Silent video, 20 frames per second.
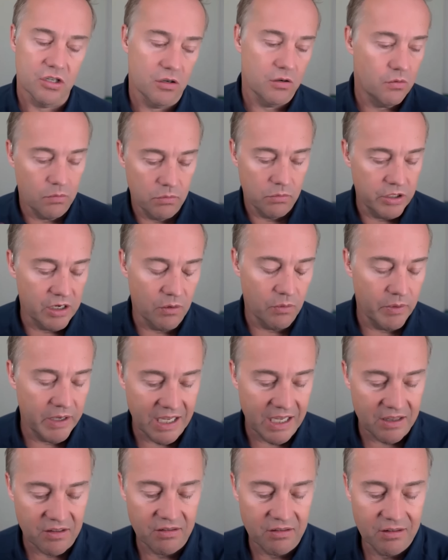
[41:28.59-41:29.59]
So, you know,
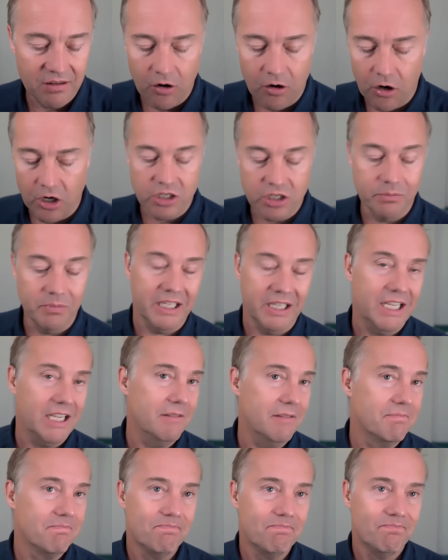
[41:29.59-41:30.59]
we get
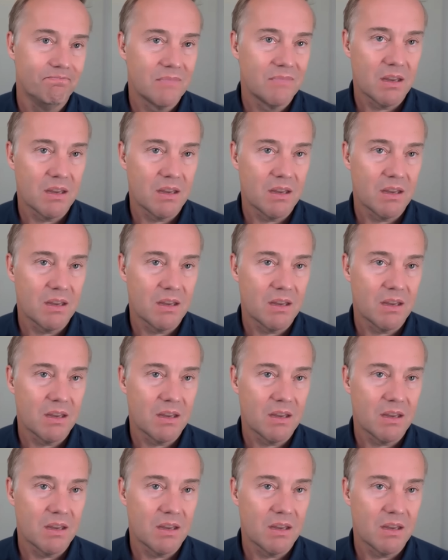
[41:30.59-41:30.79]
arguably